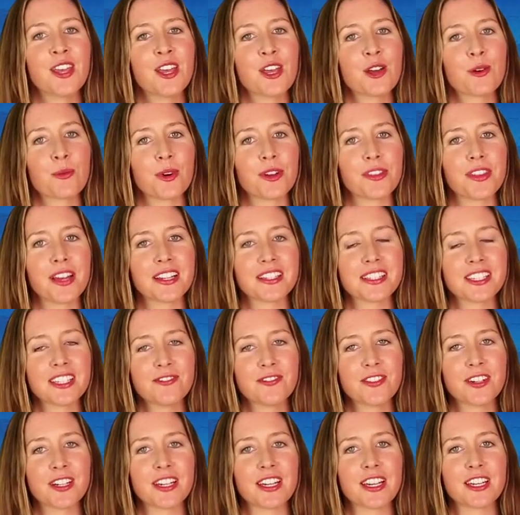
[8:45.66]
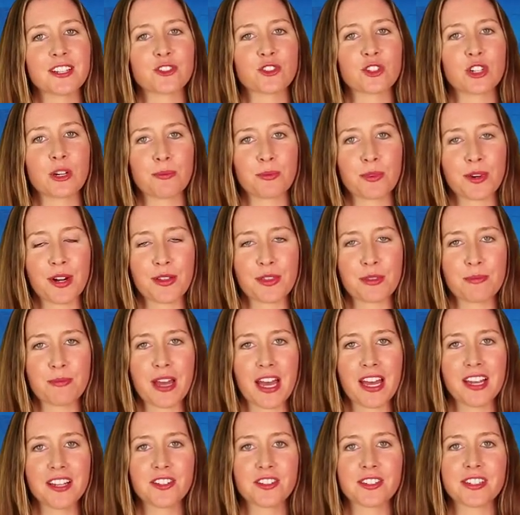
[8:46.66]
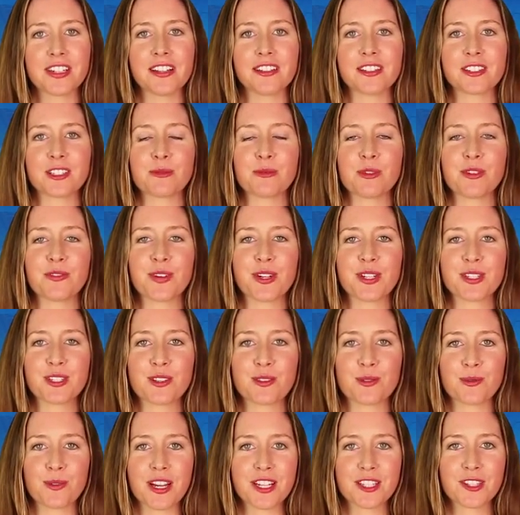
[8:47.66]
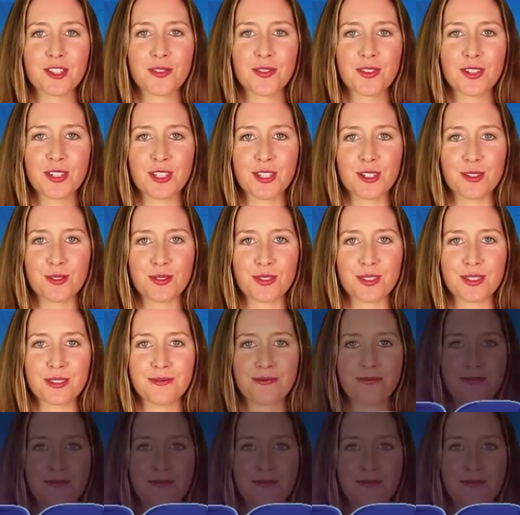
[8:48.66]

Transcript: Well, that's it for today's trip around the patch. Now let's move on to the rest of the news.